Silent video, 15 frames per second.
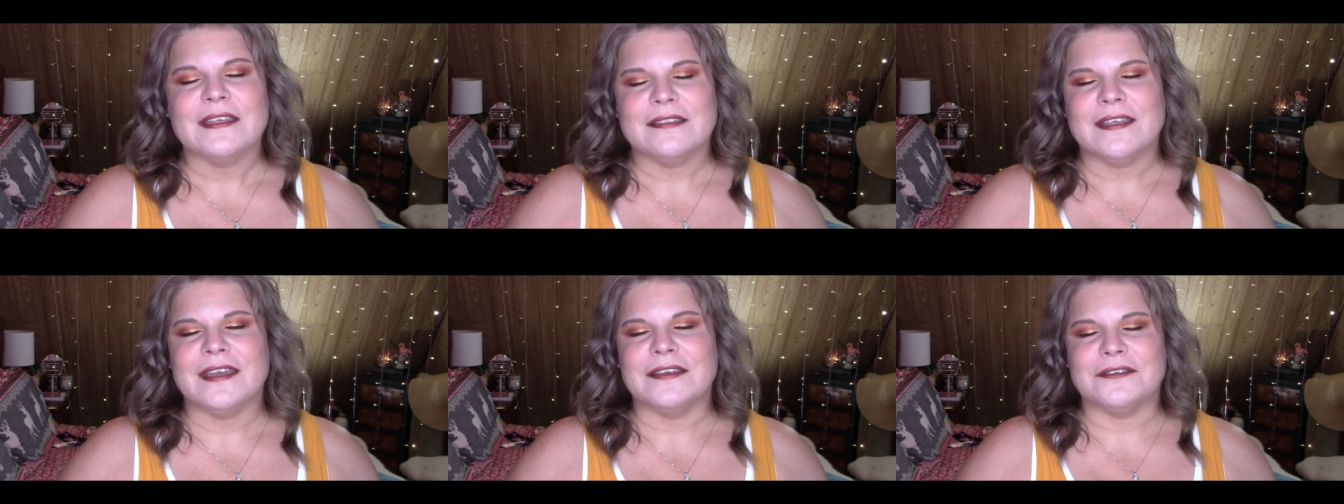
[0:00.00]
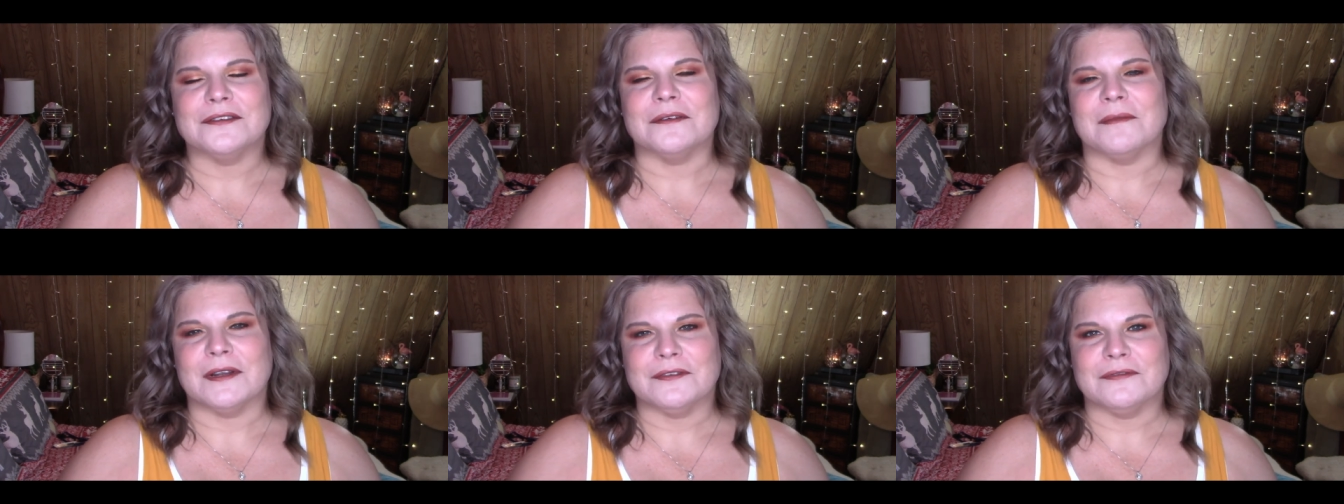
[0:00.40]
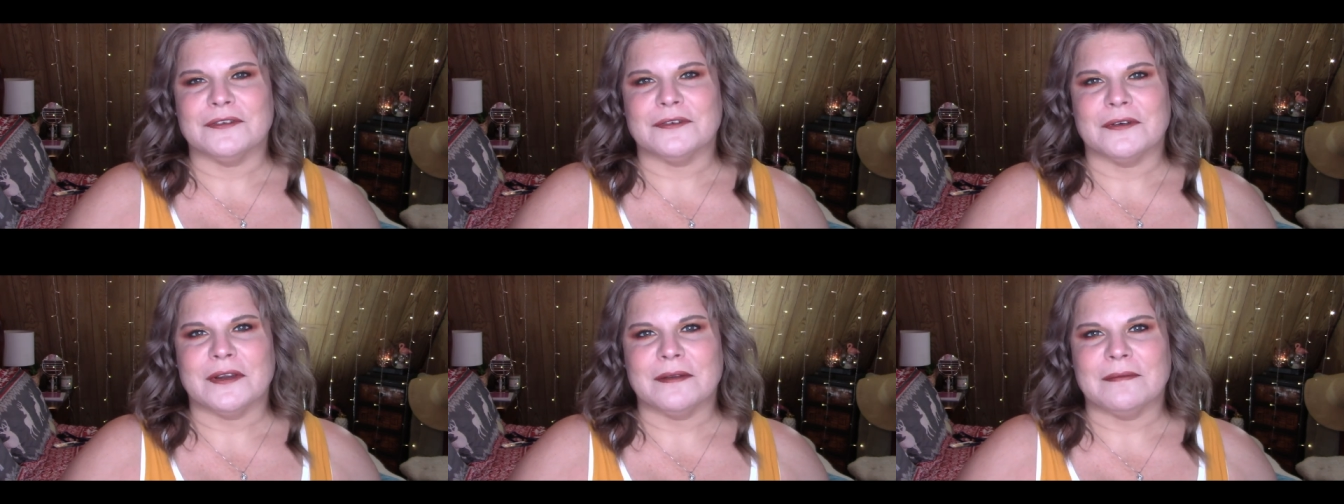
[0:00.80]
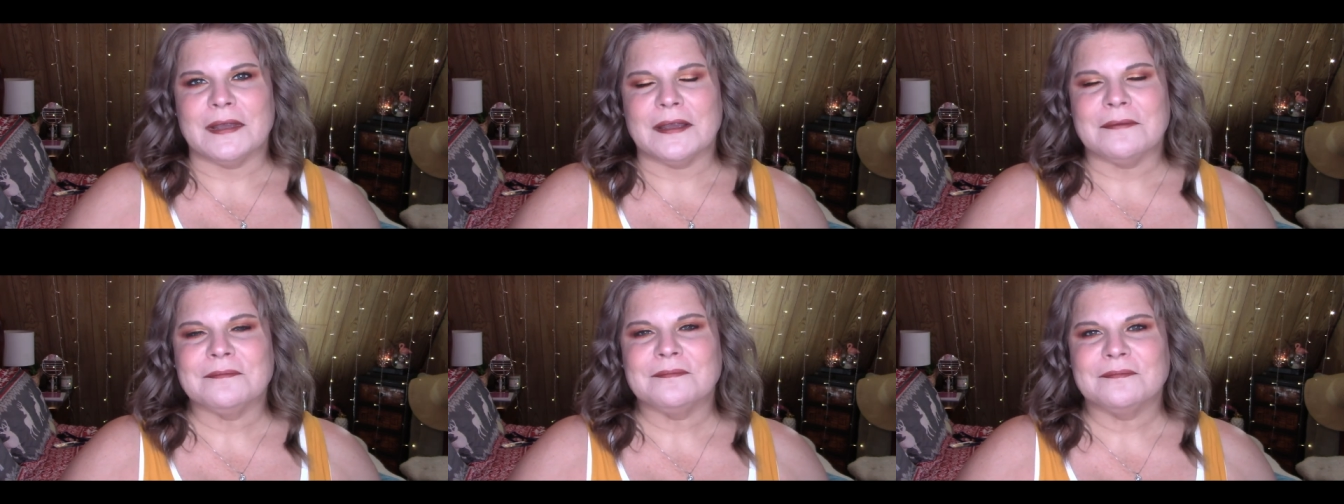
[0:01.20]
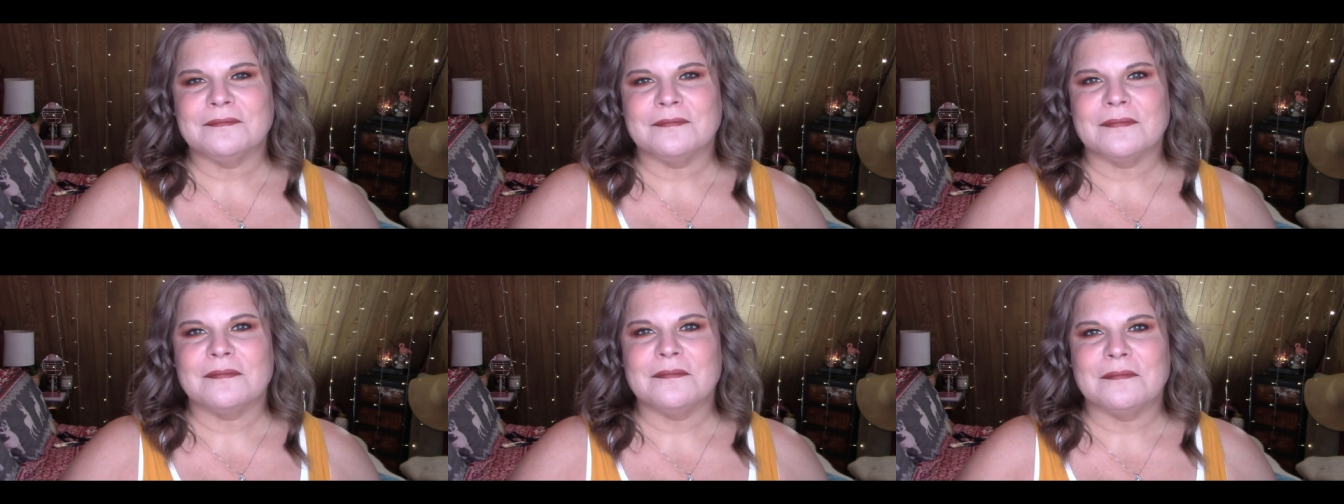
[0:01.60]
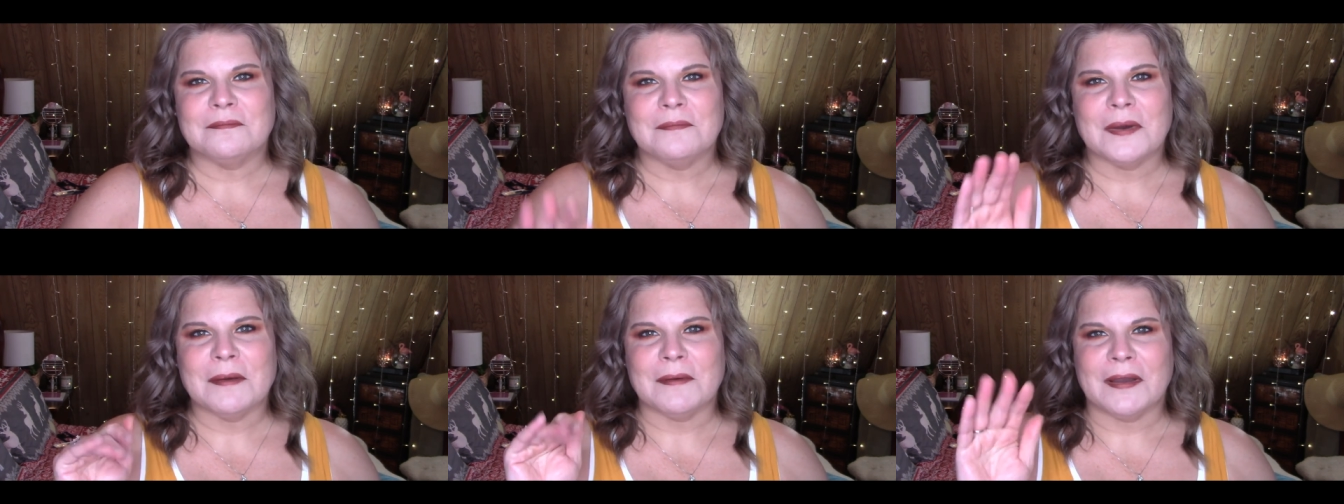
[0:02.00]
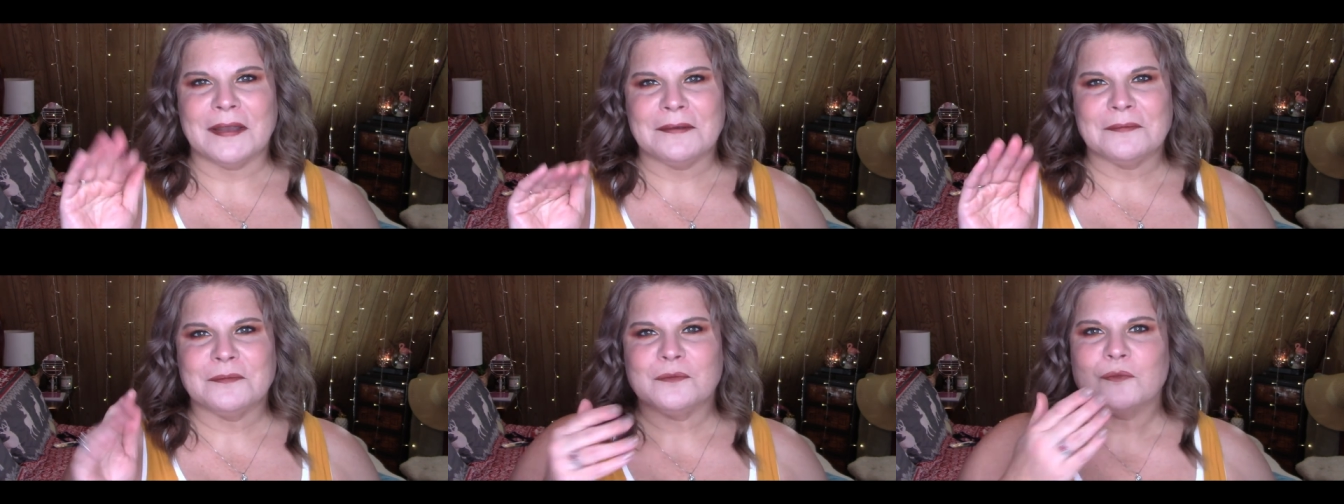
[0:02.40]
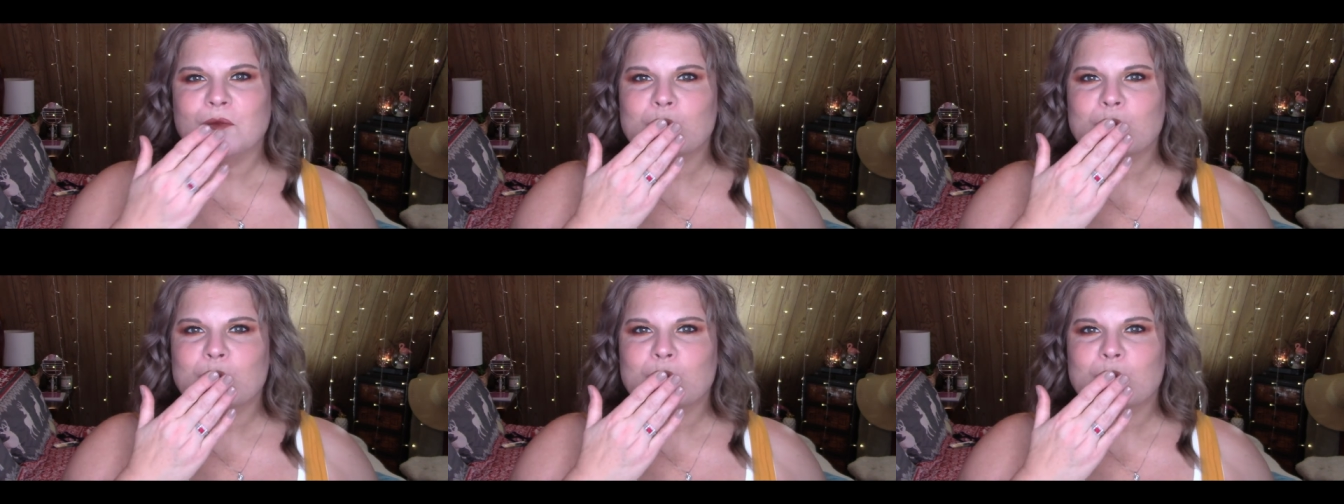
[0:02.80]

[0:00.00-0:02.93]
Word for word: thank you so much for joining me. Bye bye.